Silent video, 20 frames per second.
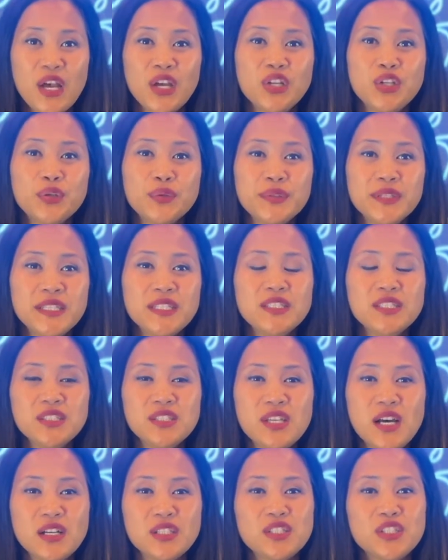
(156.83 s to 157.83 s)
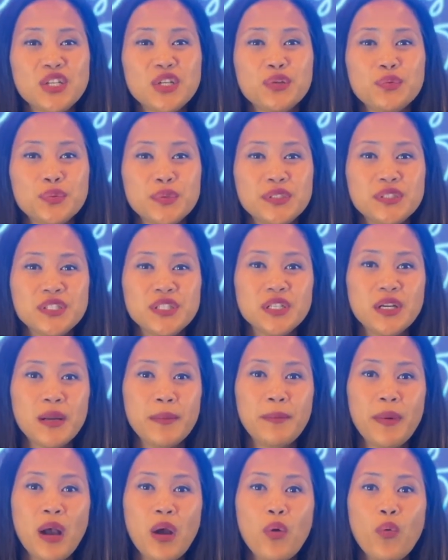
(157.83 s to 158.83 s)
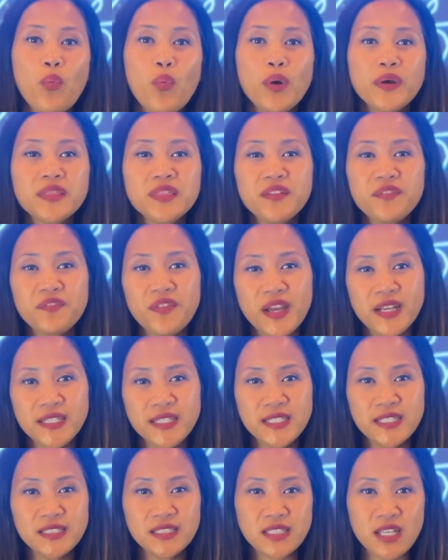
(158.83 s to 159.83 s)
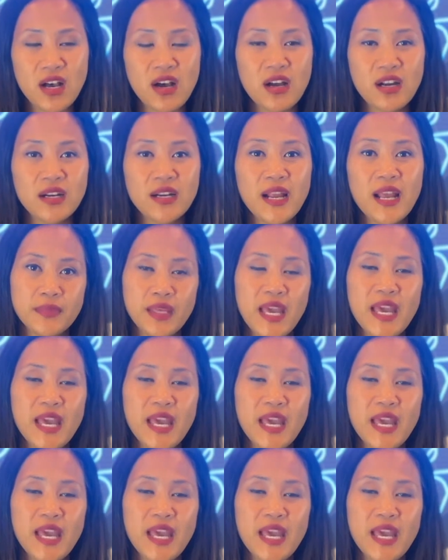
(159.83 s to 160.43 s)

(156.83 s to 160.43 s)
You'll need to talk to your realtor about what the findings are,